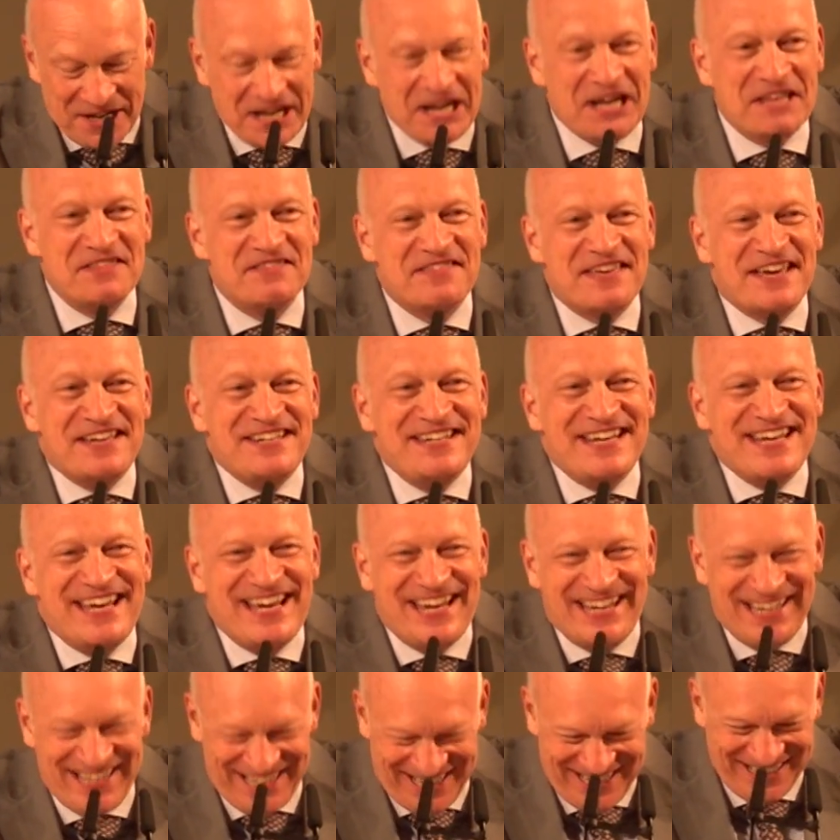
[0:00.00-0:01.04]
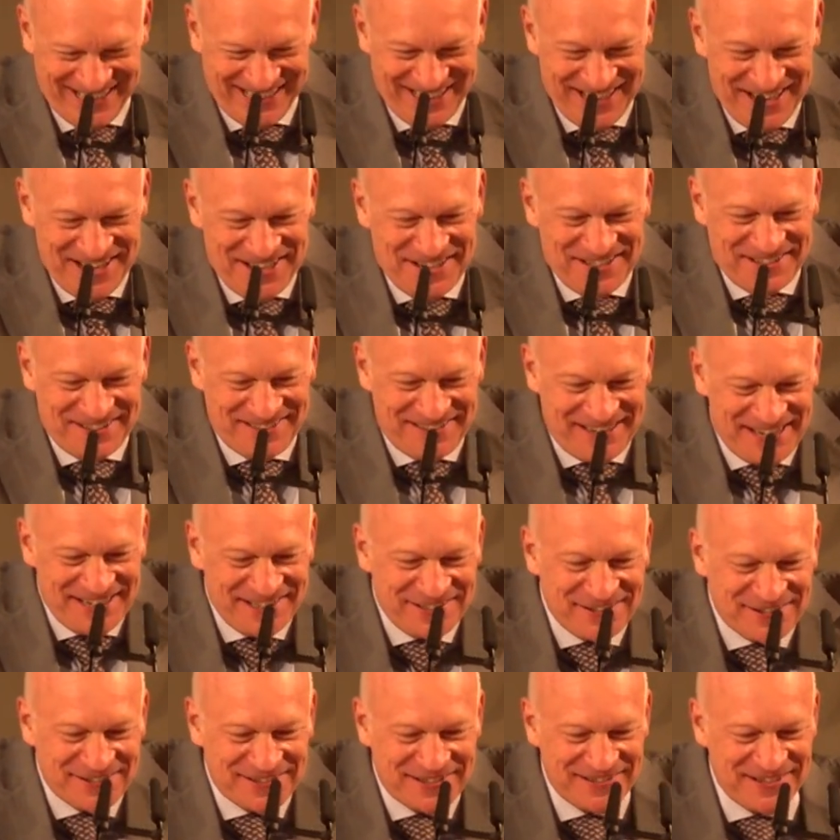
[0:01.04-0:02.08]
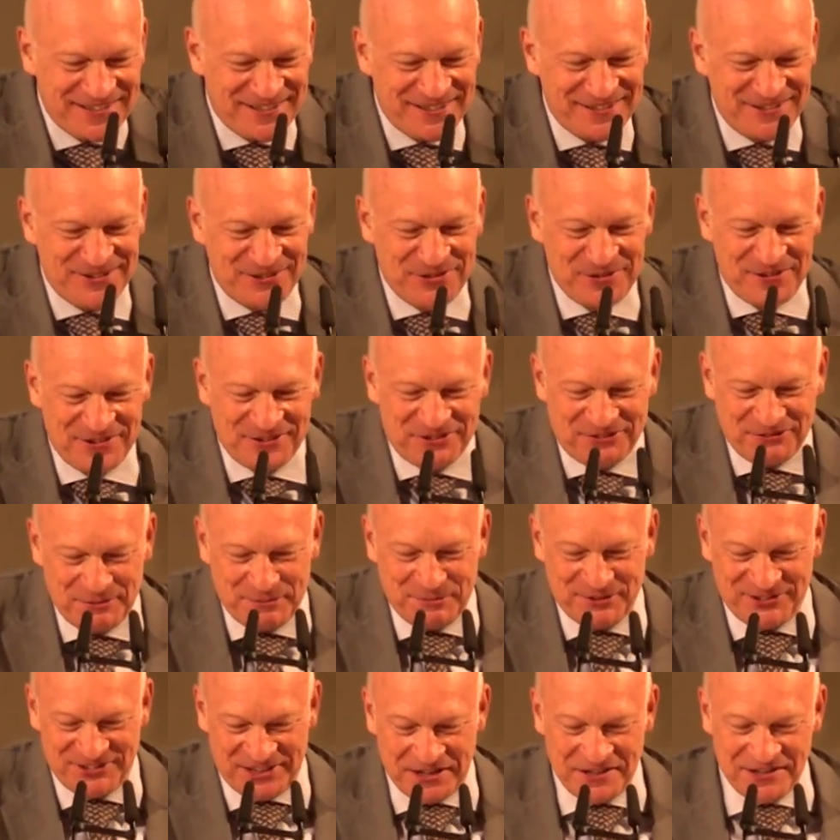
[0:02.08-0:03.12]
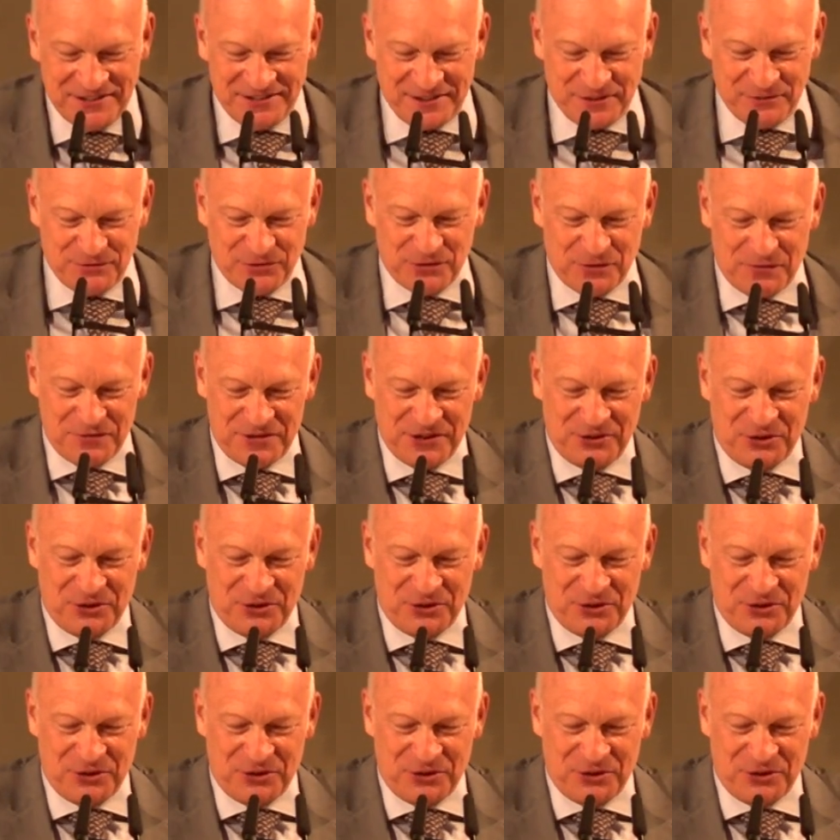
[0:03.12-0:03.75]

And then, thanks to the representatives of the